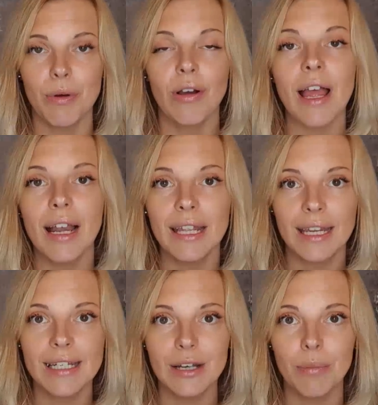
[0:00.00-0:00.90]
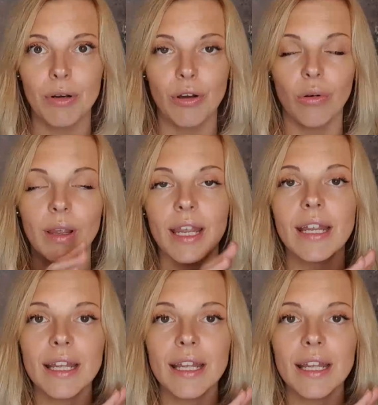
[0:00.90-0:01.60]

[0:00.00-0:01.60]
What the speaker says: book. I link it down below. It